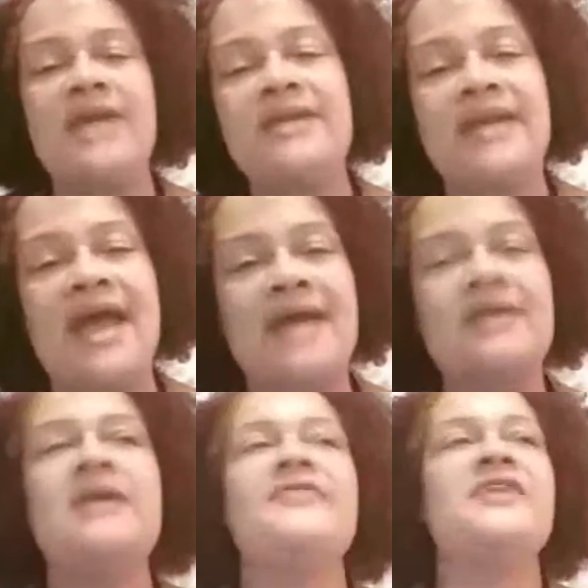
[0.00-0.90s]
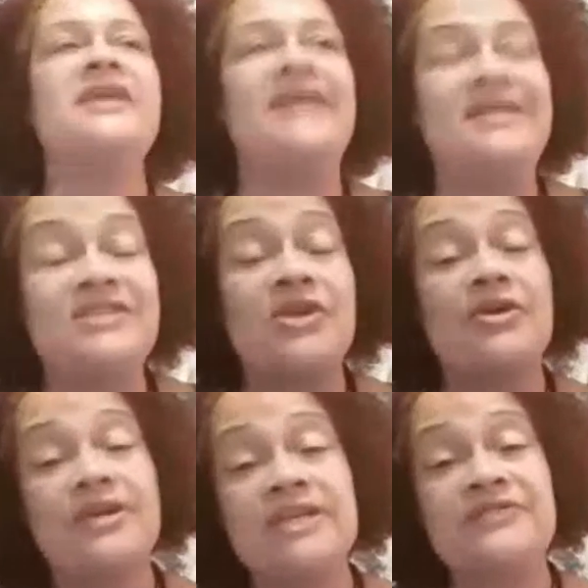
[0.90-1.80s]
at, the easier it
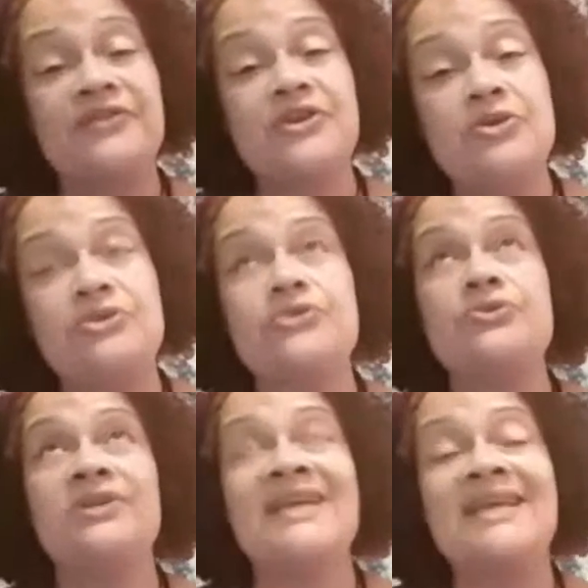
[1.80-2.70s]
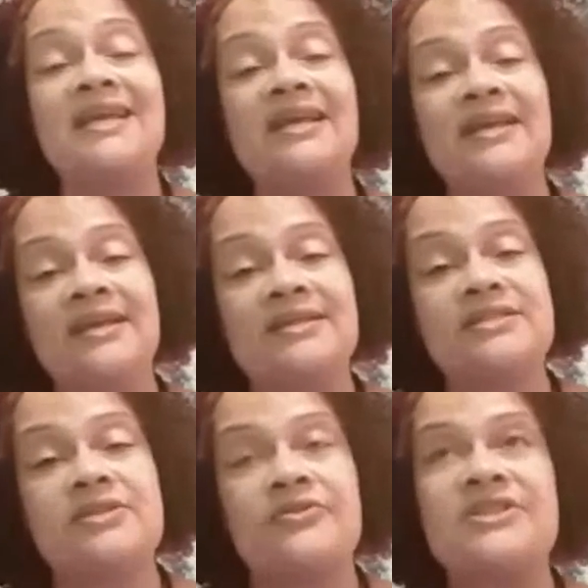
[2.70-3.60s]
is for you to link in,
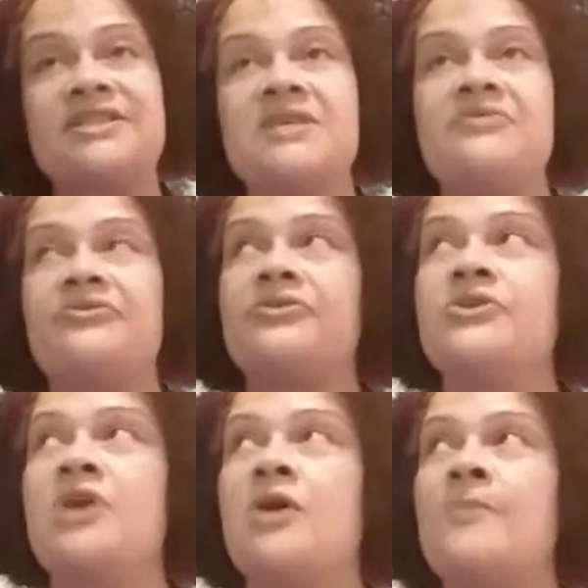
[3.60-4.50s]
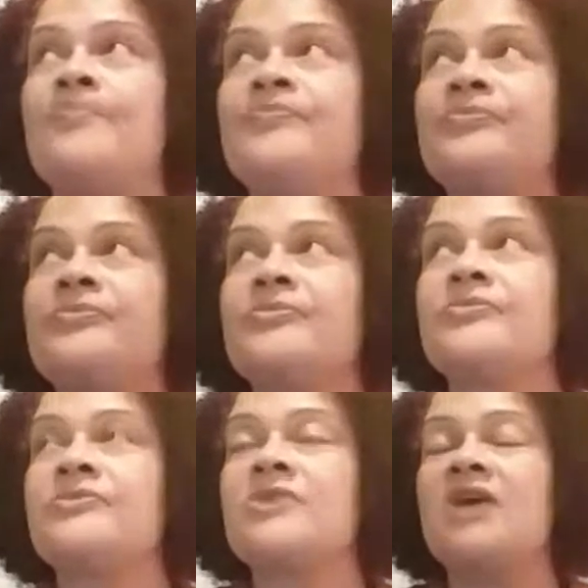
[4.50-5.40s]
to receive, you know,
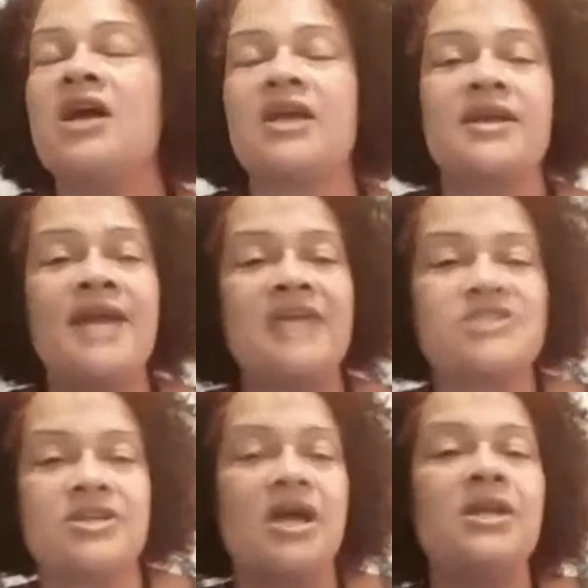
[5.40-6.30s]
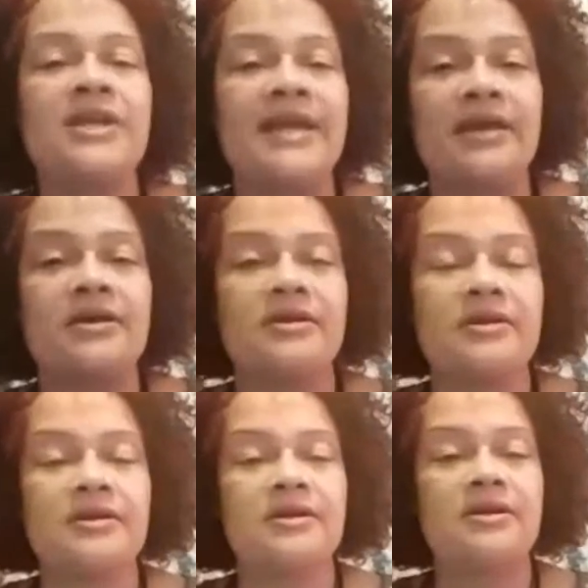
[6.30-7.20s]
a connection, a link,
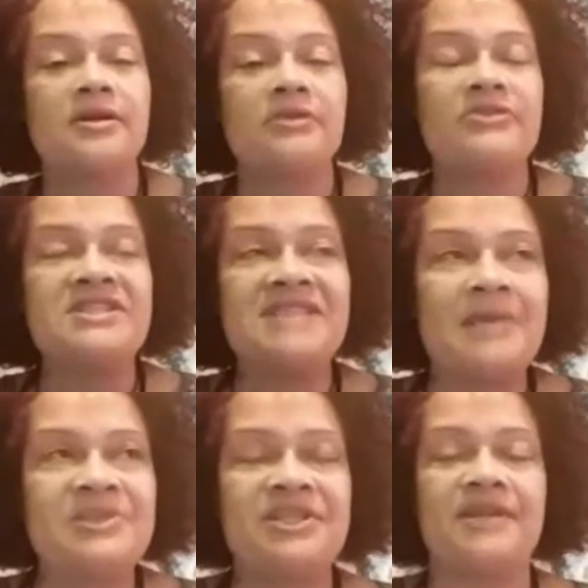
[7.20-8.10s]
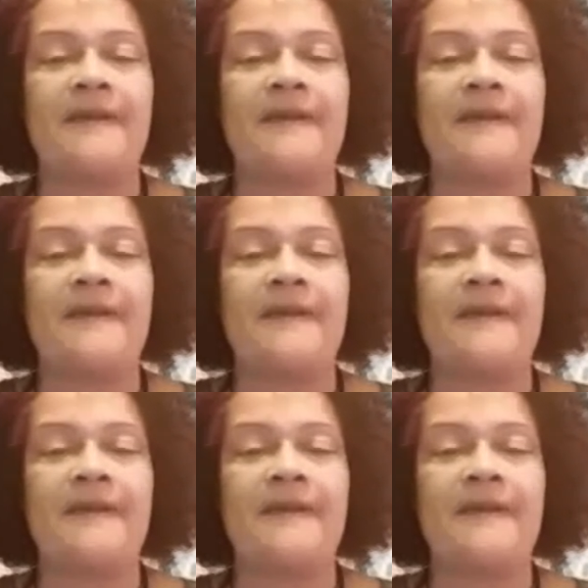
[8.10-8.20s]
reception,